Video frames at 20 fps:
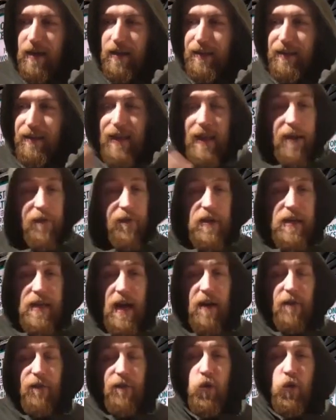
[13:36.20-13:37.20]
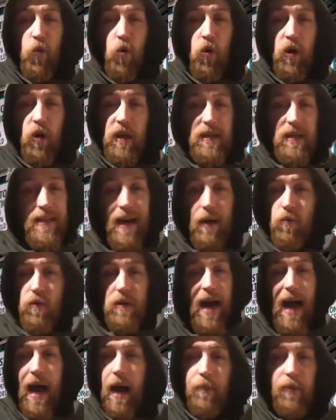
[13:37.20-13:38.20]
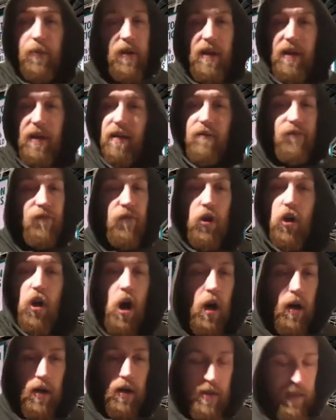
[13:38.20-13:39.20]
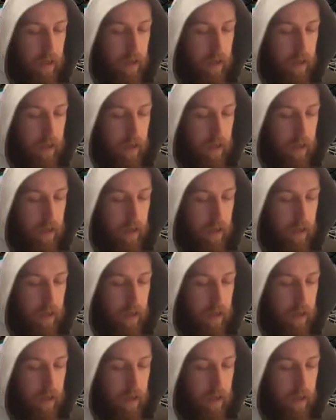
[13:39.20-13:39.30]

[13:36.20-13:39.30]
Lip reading: Davis out of New Orleans, that was happening regardless.